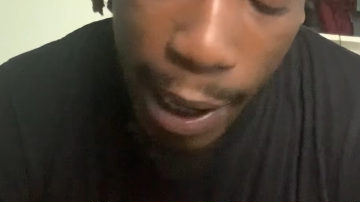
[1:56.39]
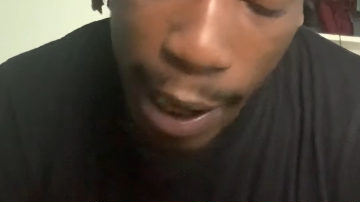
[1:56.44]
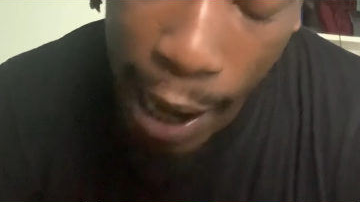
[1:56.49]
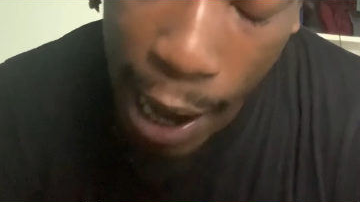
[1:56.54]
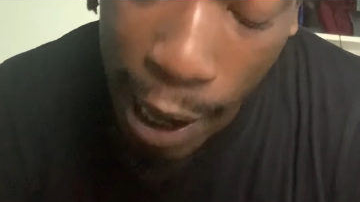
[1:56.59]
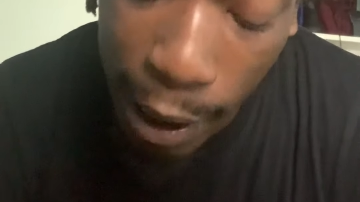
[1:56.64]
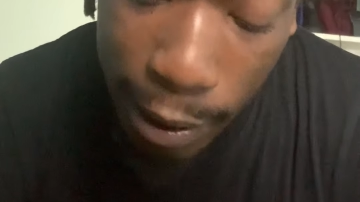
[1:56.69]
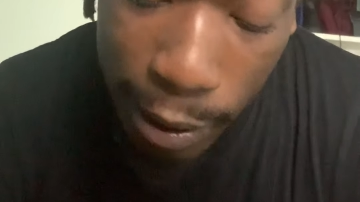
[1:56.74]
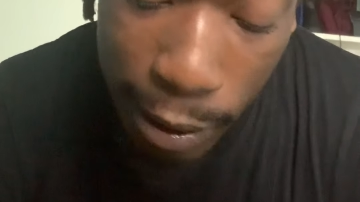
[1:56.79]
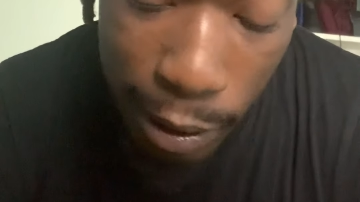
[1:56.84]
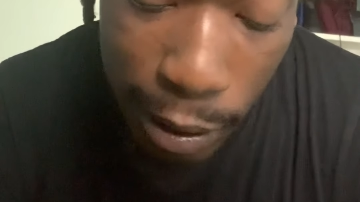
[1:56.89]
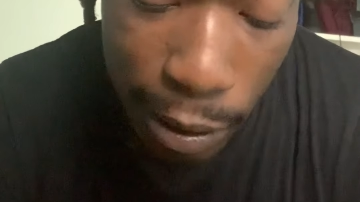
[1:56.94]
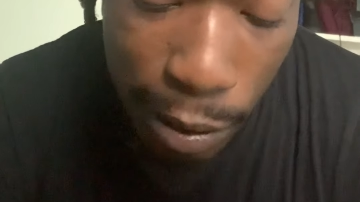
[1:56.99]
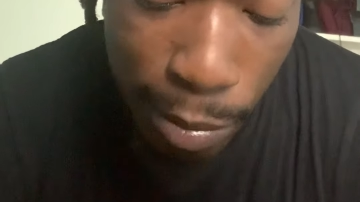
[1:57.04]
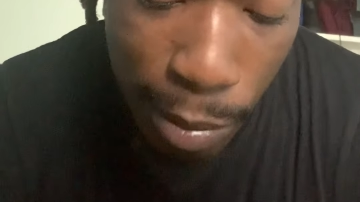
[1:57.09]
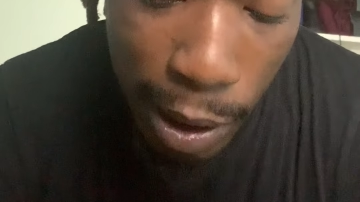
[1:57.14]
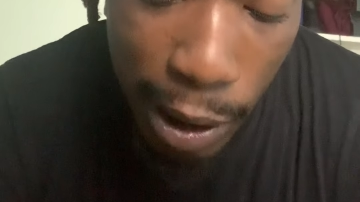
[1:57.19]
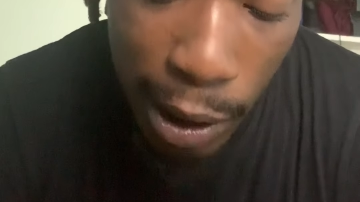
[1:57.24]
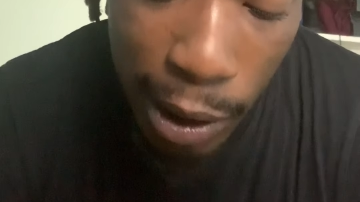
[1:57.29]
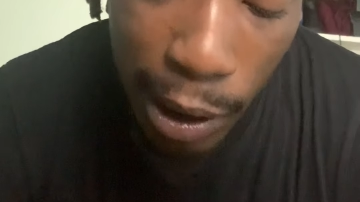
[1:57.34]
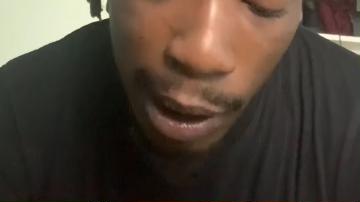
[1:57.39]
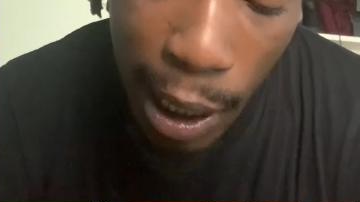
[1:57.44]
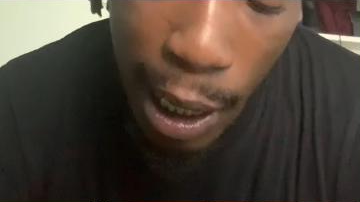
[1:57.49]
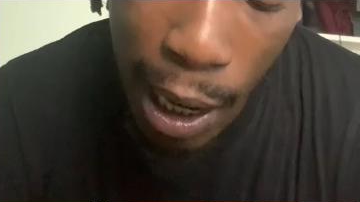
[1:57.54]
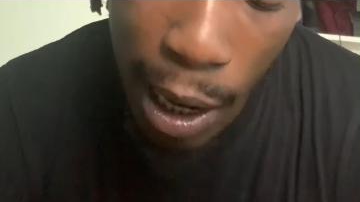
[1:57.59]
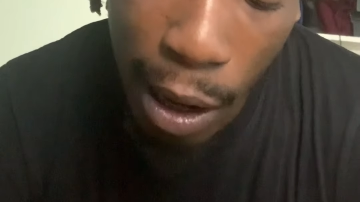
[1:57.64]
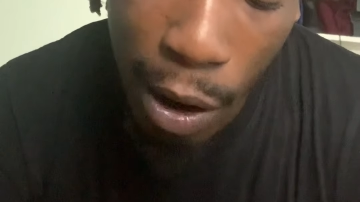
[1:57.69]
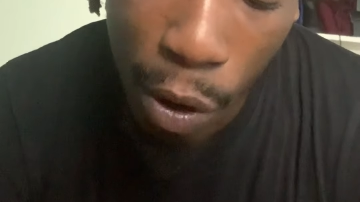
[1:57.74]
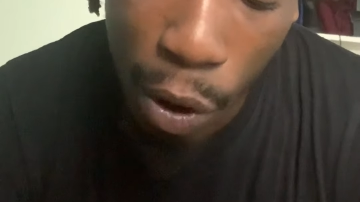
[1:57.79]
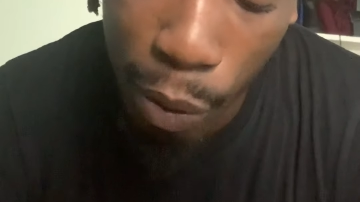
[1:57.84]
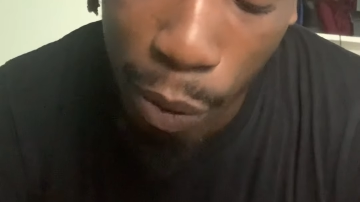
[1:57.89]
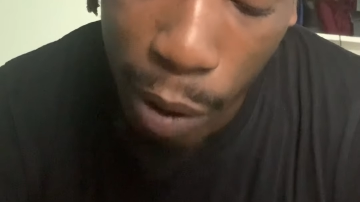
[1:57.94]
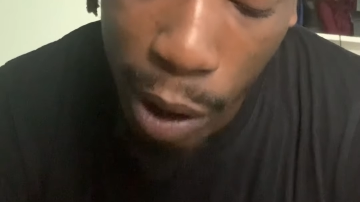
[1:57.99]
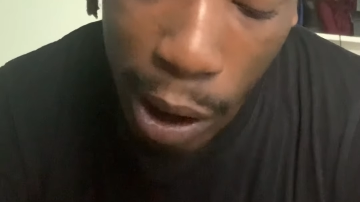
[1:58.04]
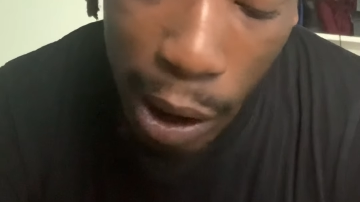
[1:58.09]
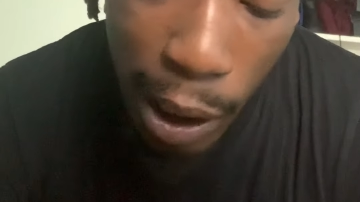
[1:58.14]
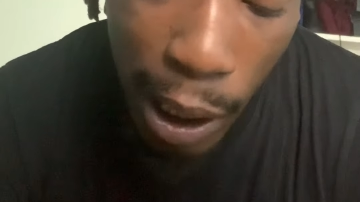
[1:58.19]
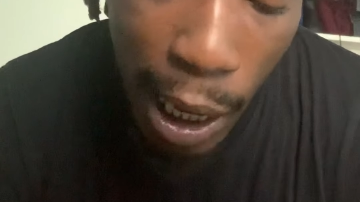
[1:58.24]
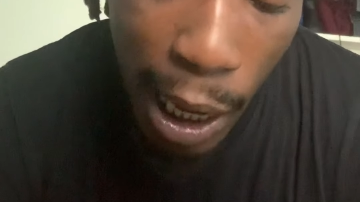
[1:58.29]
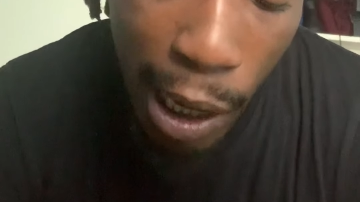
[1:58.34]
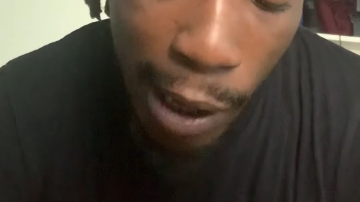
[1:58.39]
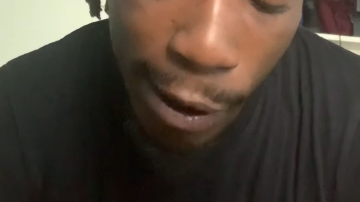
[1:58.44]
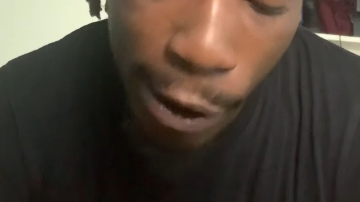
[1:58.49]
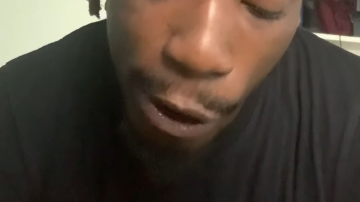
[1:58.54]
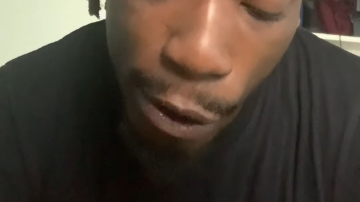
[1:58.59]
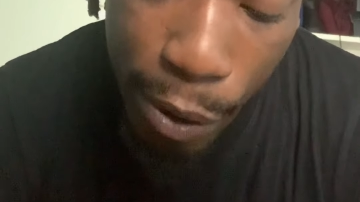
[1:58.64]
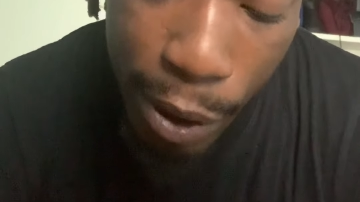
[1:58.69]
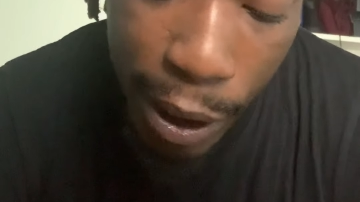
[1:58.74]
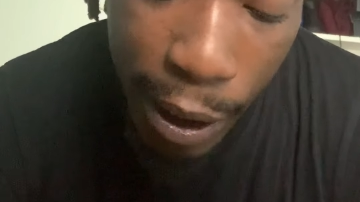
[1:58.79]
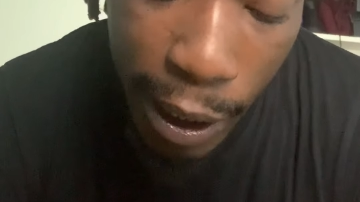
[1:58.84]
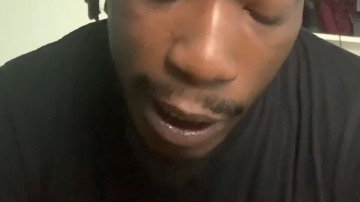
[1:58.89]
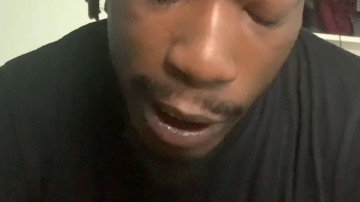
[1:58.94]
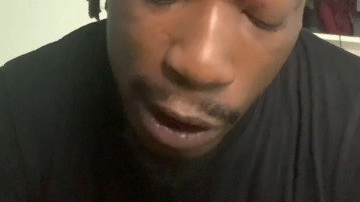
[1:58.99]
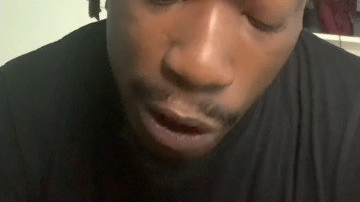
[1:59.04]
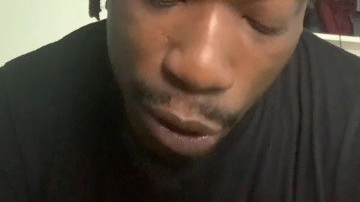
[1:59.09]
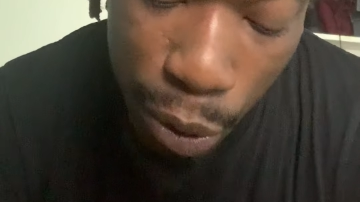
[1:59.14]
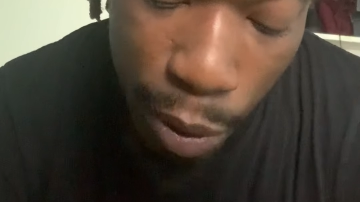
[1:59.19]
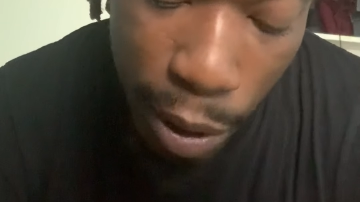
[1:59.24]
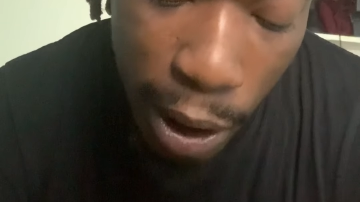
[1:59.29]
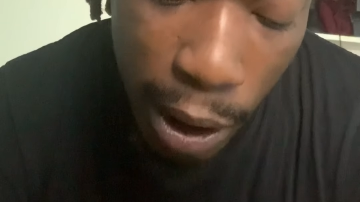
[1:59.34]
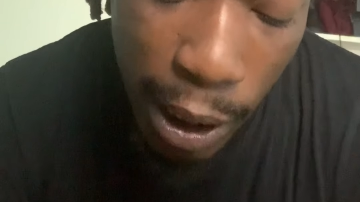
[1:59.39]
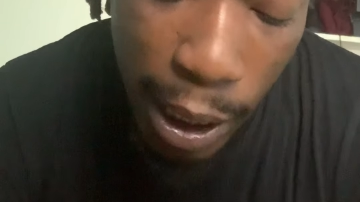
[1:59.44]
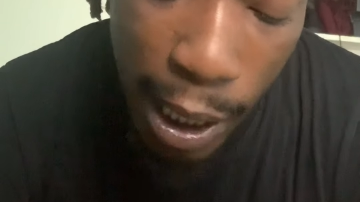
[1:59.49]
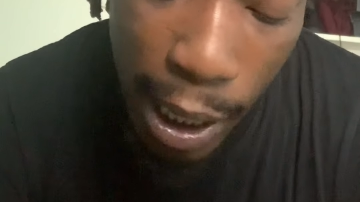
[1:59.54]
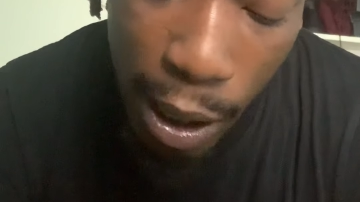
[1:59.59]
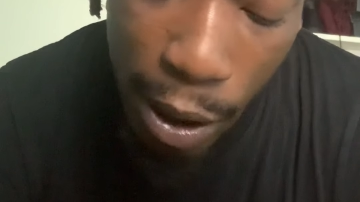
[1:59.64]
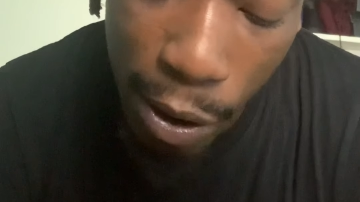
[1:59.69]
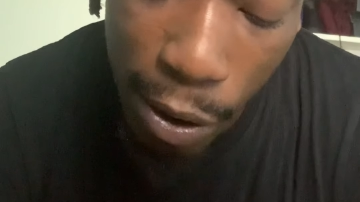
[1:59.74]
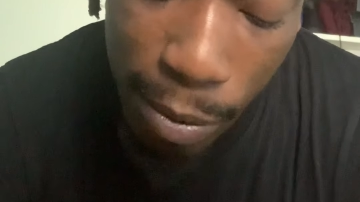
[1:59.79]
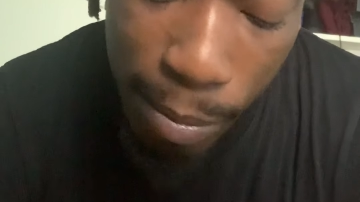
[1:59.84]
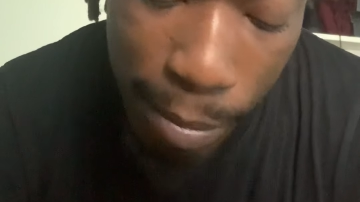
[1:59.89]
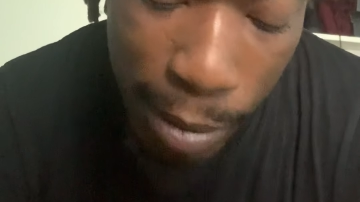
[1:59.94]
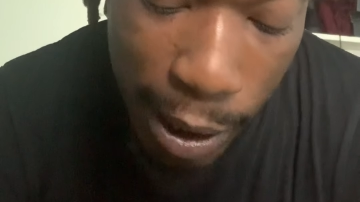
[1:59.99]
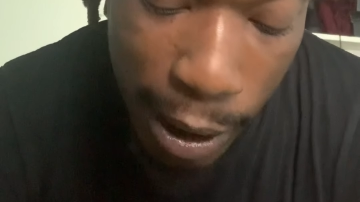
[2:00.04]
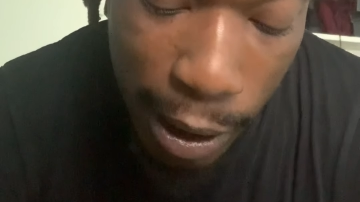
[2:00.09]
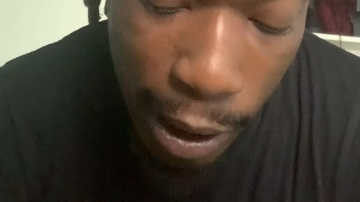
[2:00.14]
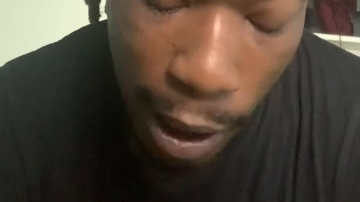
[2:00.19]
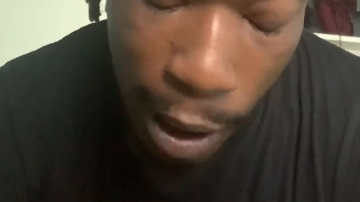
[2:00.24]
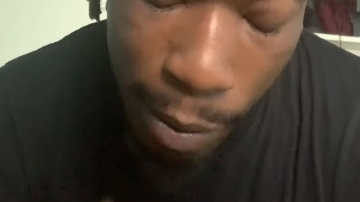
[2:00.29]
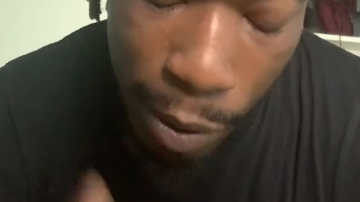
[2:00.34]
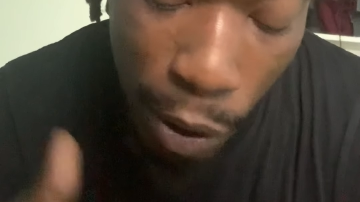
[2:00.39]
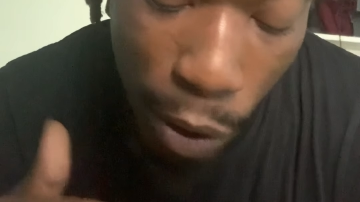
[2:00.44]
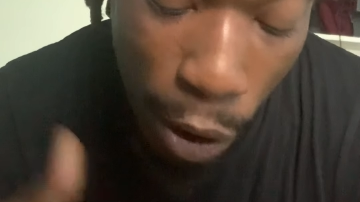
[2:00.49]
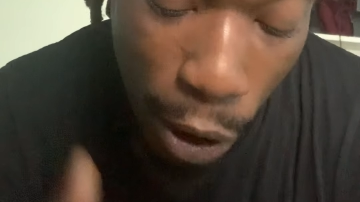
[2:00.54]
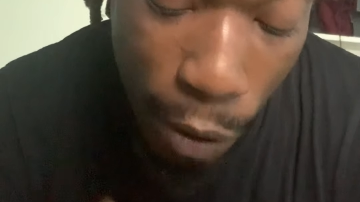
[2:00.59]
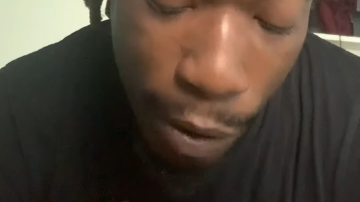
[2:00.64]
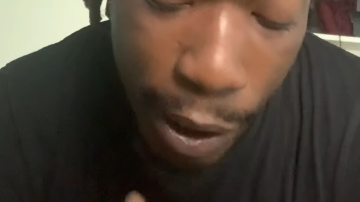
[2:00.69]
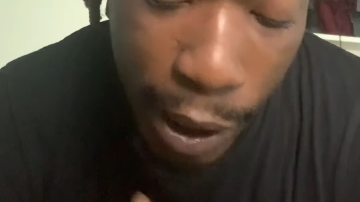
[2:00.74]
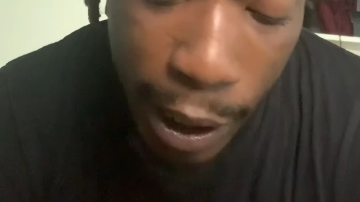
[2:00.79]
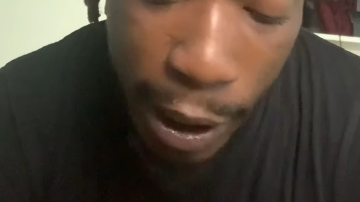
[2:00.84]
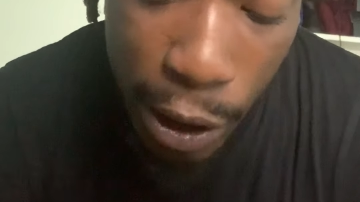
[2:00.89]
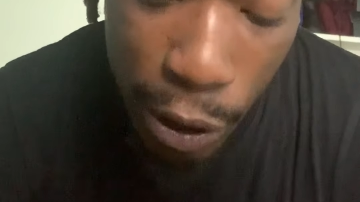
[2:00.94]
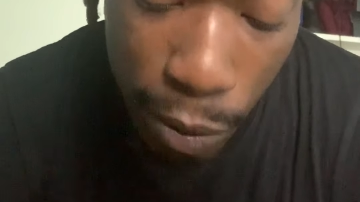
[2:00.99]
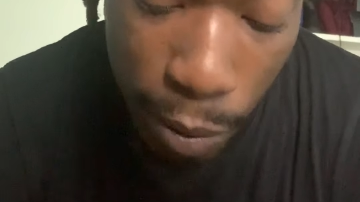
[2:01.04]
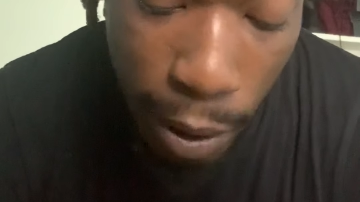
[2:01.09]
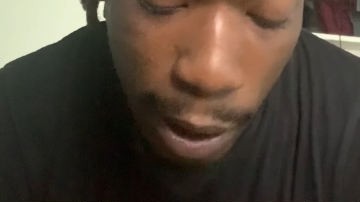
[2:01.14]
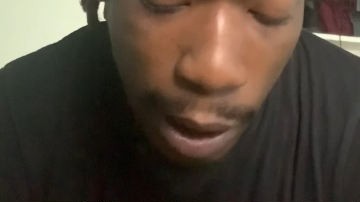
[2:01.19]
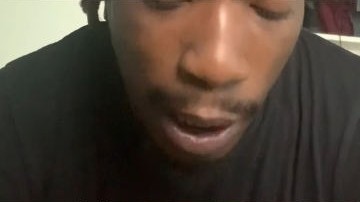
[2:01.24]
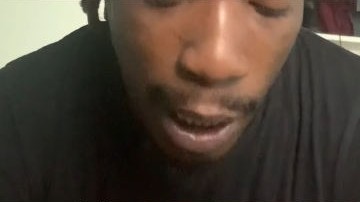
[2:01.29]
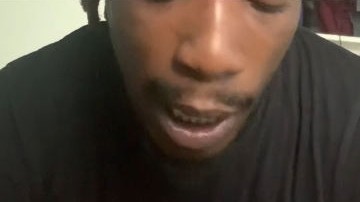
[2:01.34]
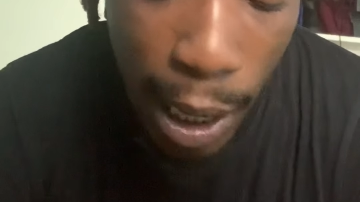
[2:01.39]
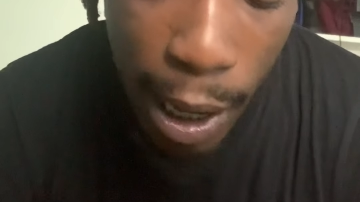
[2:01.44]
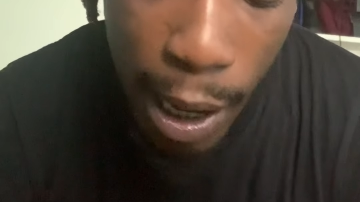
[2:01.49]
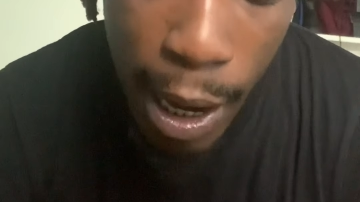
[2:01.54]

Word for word: Islanders money line or run line, Hurricanes run line or money. I uh, know Hurricanes run line,